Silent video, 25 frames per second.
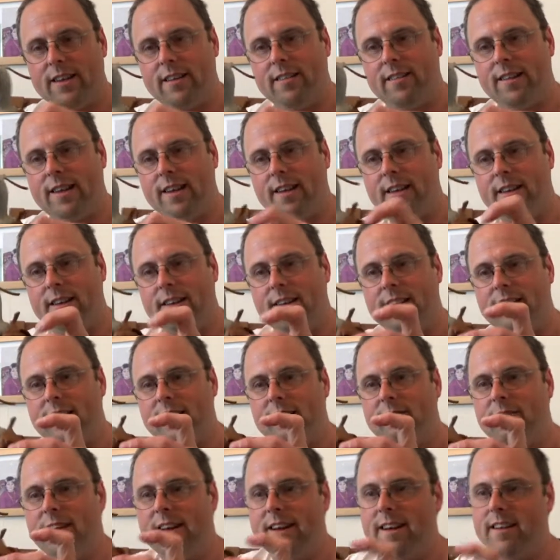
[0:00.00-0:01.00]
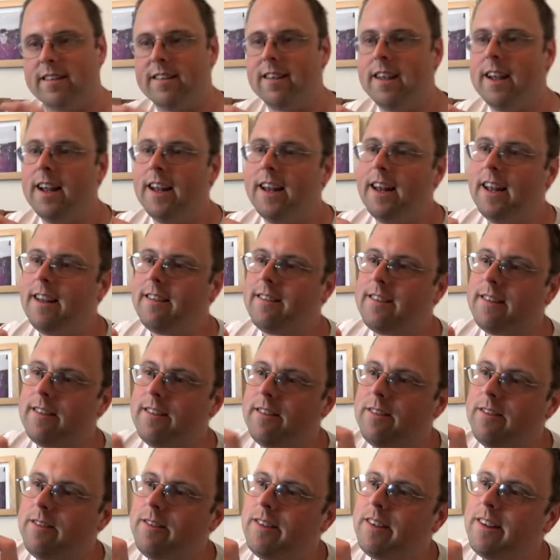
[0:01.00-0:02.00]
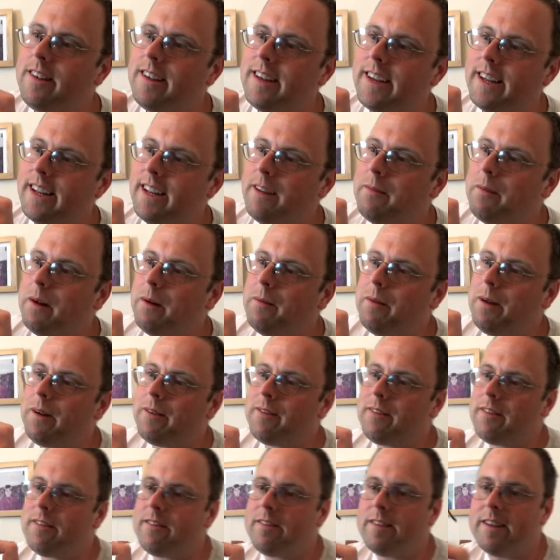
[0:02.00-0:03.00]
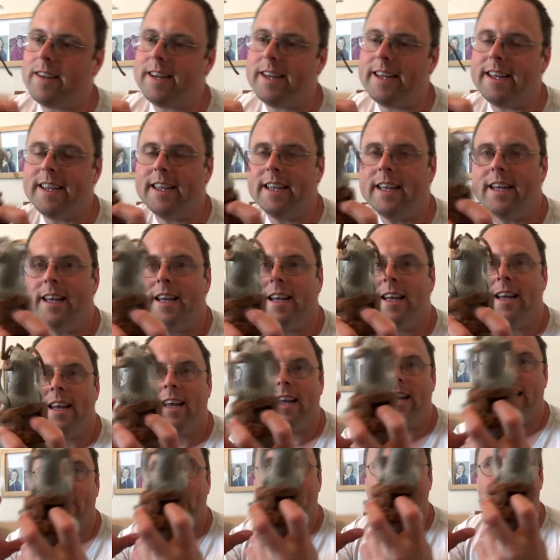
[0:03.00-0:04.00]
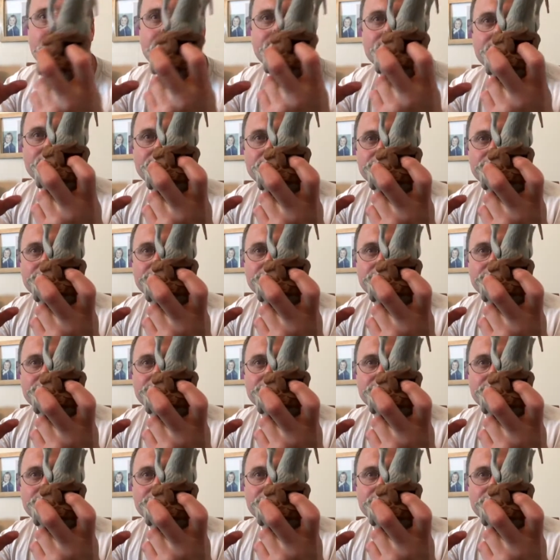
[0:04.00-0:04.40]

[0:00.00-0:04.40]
saddle and the reins. As you can see, you might be able to see, you've got